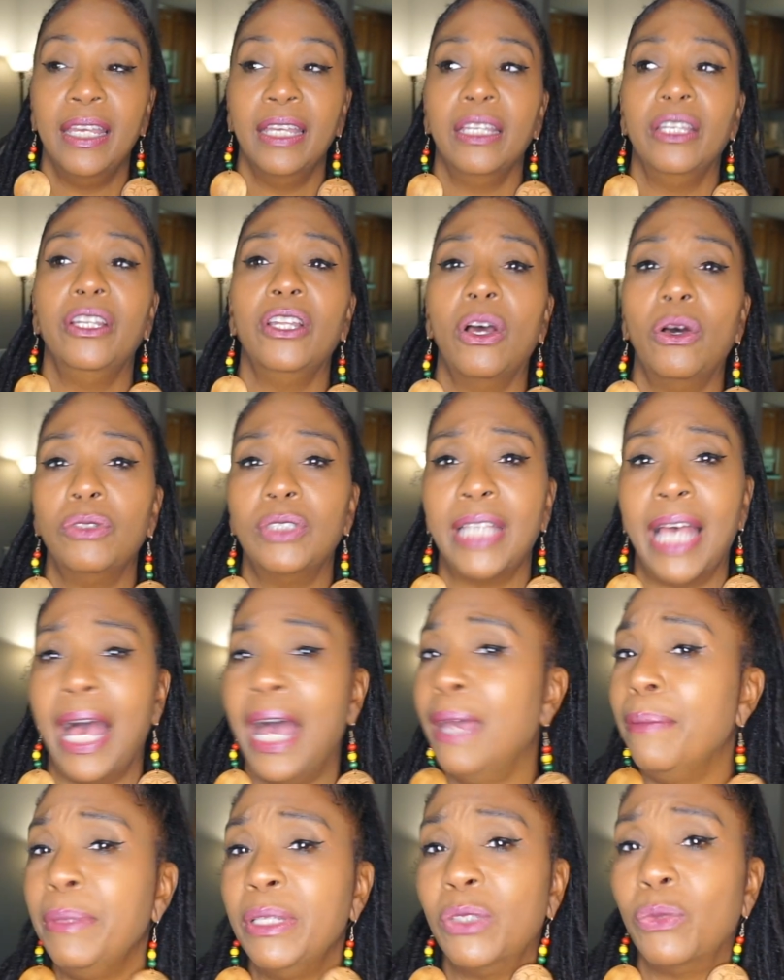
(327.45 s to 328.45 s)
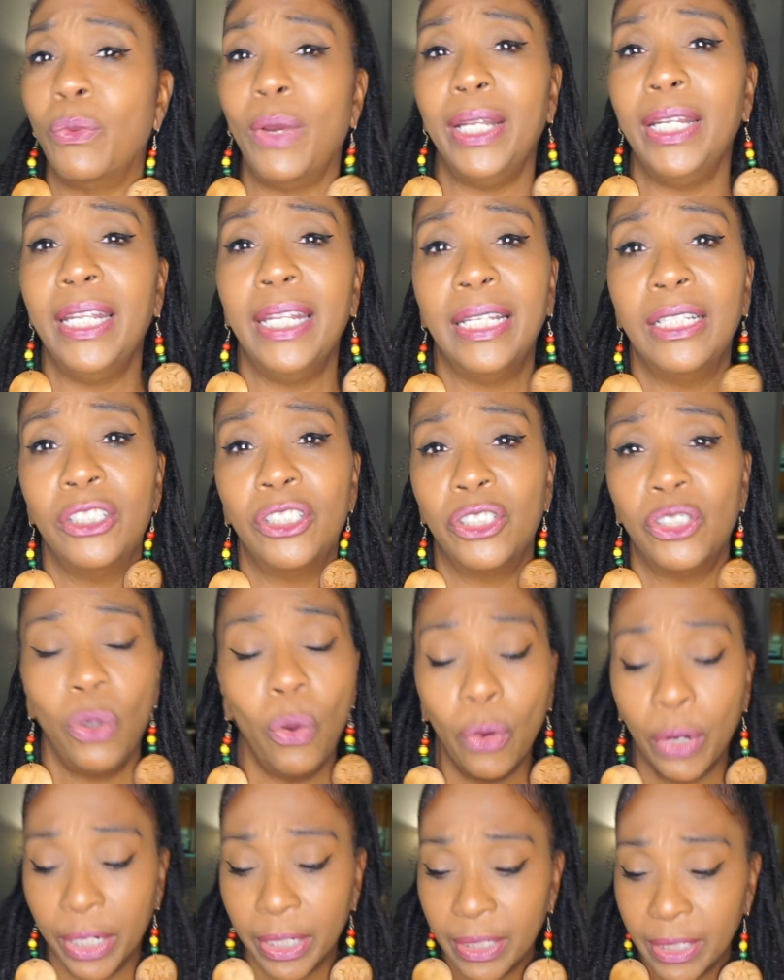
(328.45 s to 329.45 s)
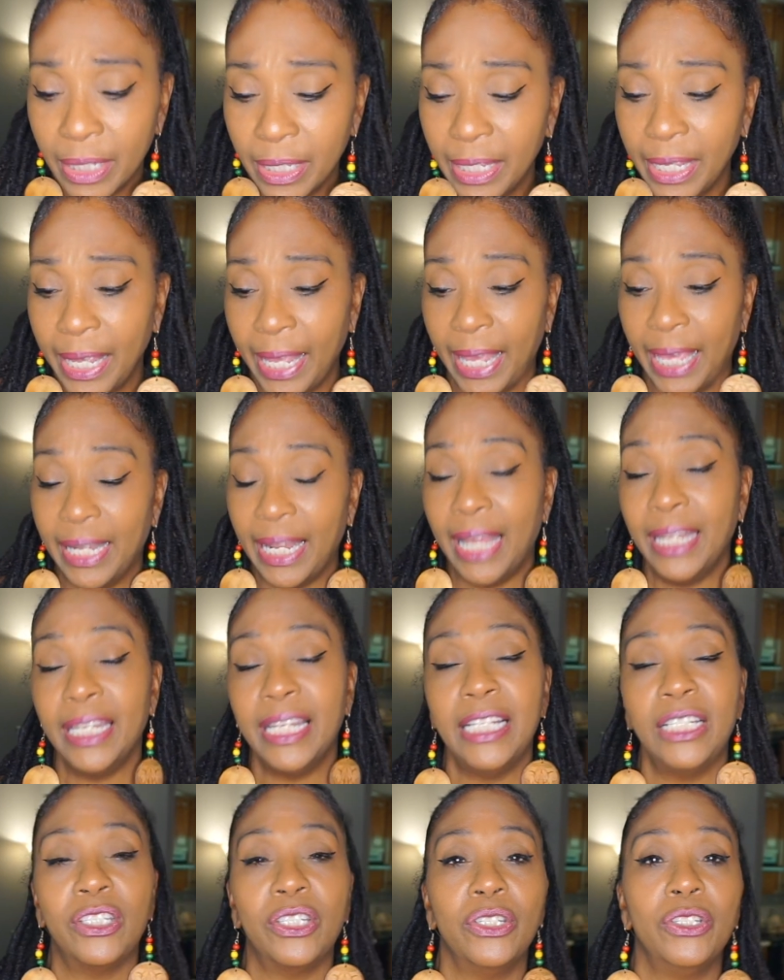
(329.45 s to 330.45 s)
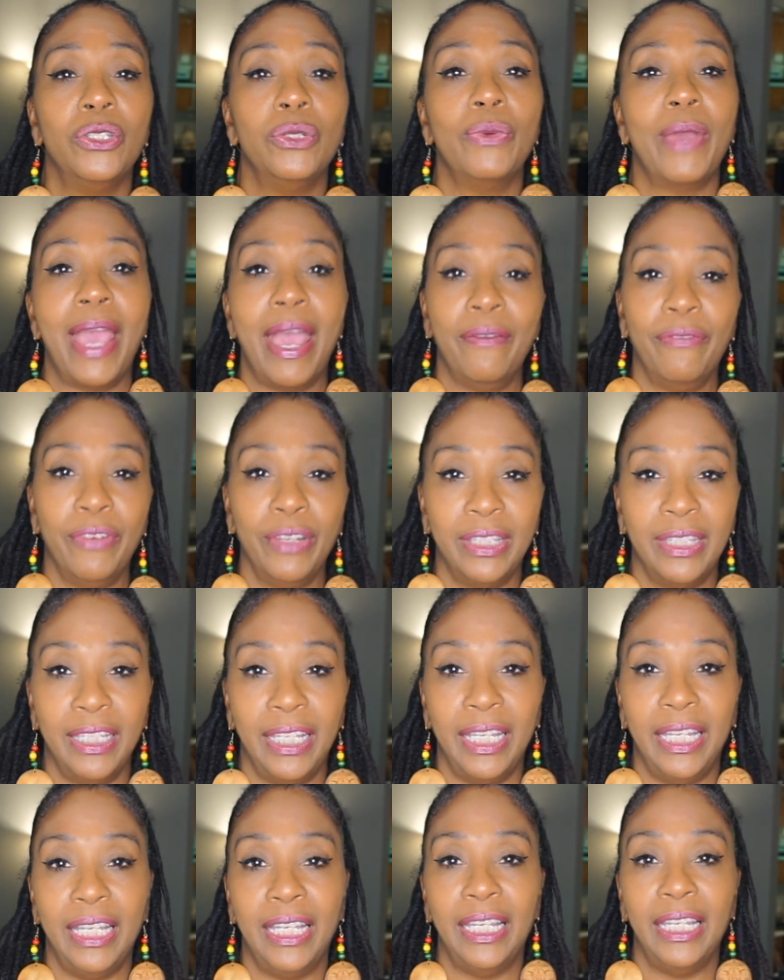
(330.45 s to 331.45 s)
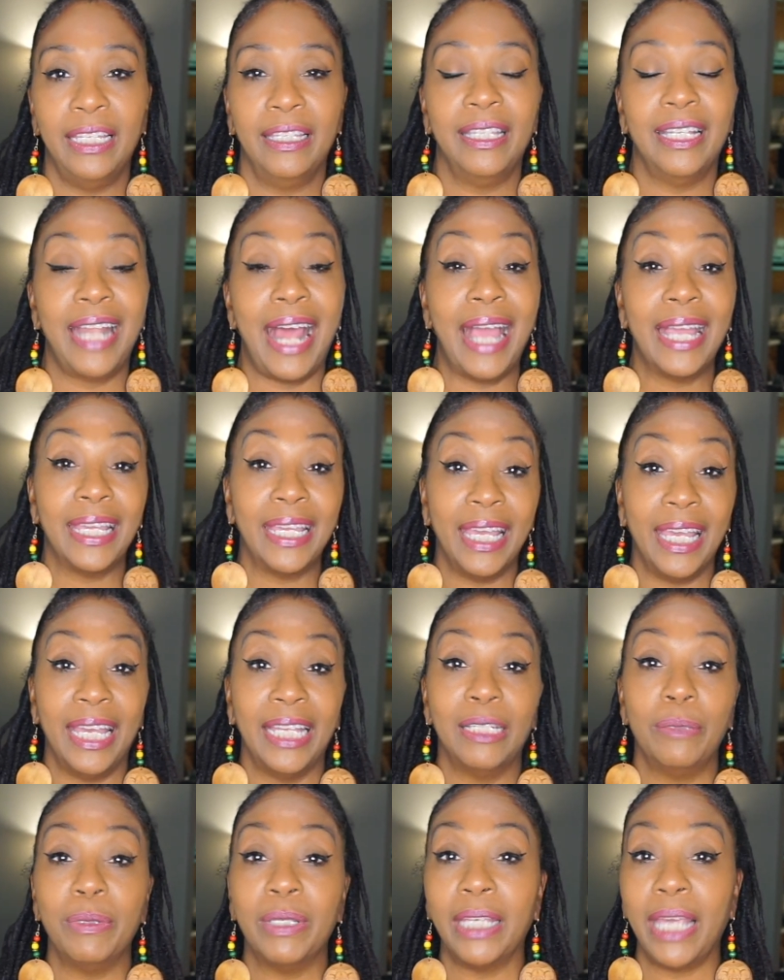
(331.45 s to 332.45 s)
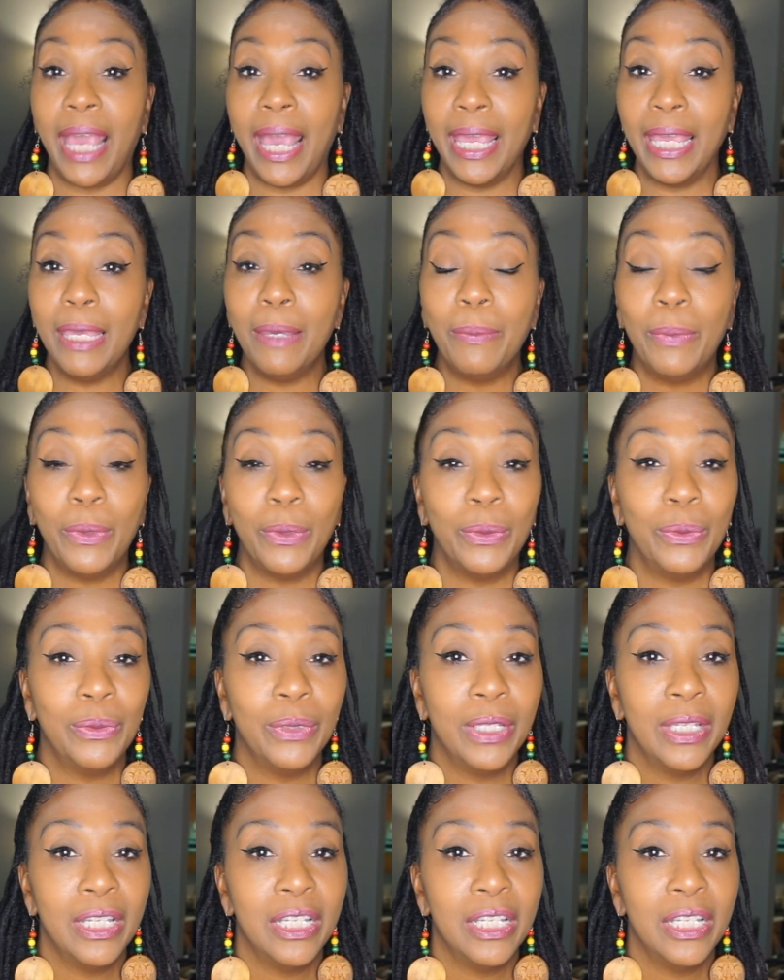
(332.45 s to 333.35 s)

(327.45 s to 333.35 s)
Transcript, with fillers: you know, time is running short and I need to do everything that I can to be able